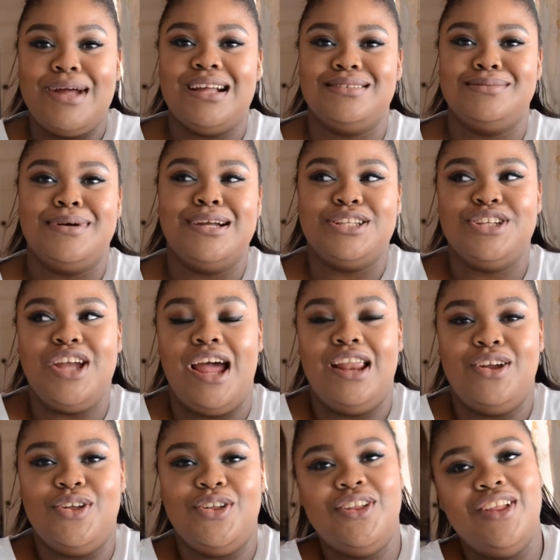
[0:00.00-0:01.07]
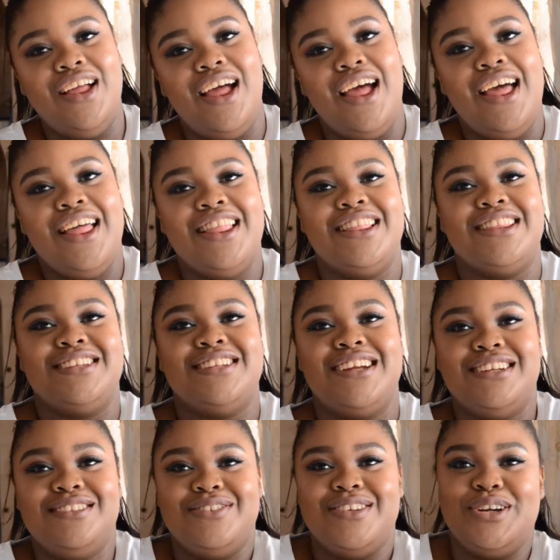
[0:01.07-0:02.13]
back to my channel.
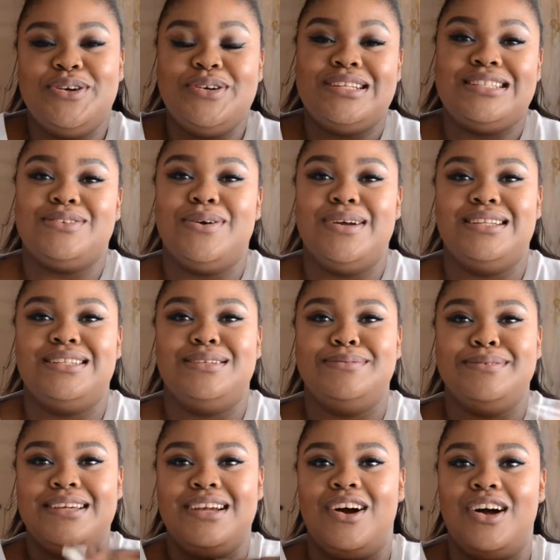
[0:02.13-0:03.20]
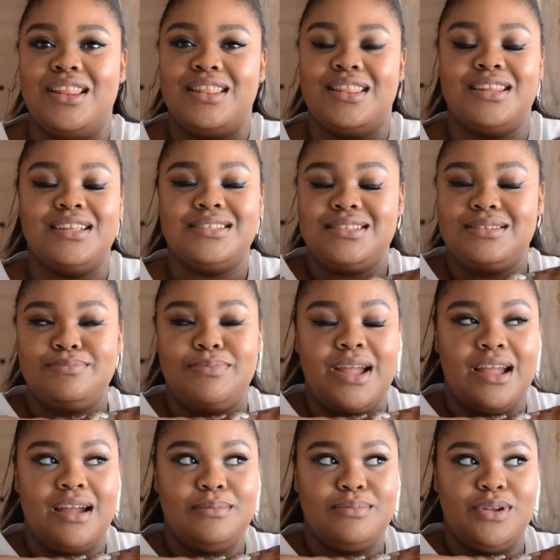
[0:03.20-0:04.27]
Today's video is going to be on this
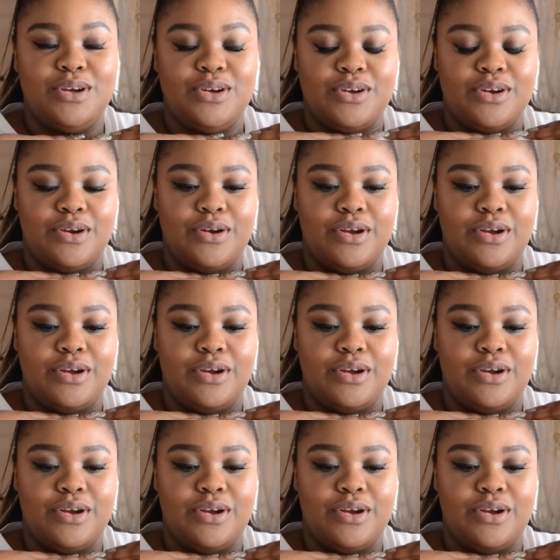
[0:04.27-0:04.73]
makeup look